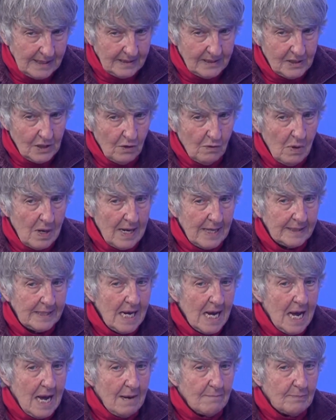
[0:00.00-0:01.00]
and so on.
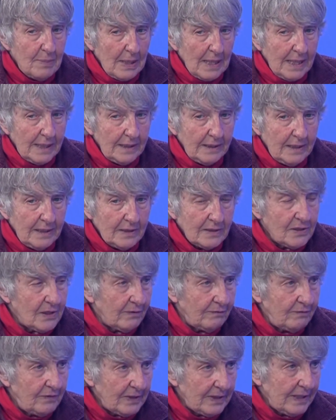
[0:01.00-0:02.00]
But there's a
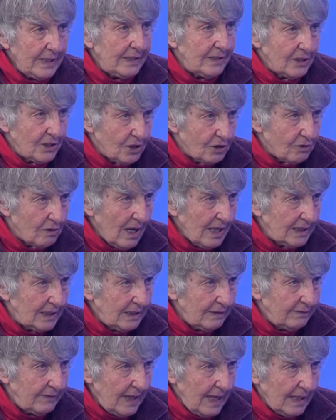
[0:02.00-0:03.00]
very
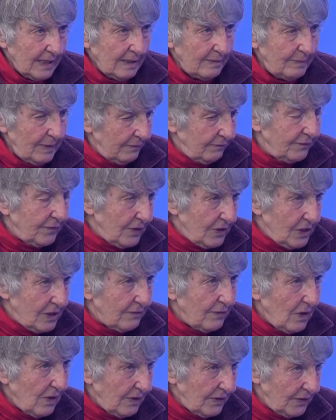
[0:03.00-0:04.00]
destructive element, first
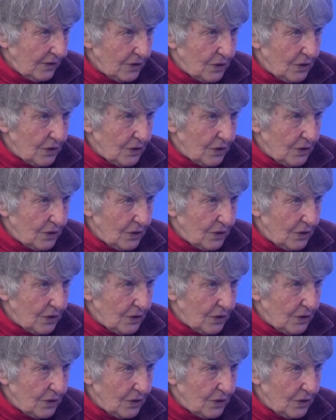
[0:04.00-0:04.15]
of all, in the